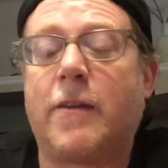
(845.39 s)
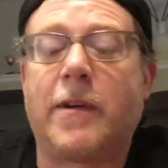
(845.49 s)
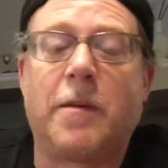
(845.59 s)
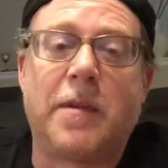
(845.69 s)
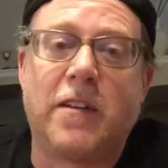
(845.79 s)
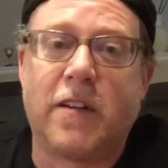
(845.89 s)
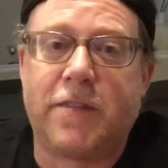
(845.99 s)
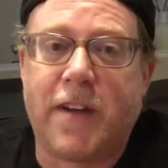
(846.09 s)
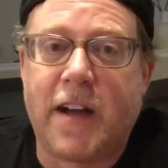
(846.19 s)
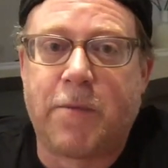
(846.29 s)
That way you'll be
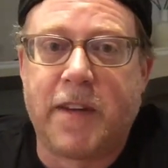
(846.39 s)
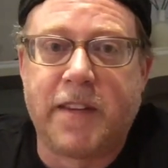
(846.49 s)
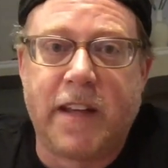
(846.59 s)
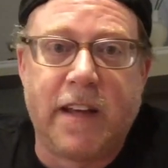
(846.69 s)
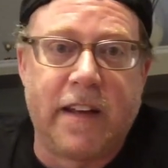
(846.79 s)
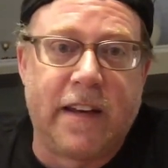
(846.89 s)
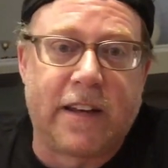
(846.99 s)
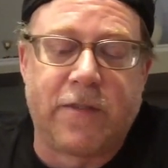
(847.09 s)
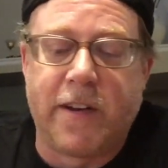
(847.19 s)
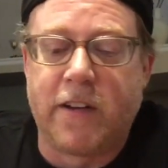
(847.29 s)
notified when the
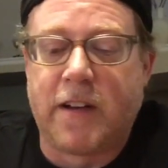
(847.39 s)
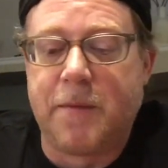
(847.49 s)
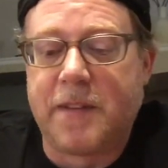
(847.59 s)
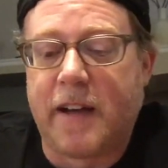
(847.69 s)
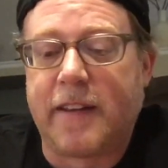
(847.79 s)
next video comes out.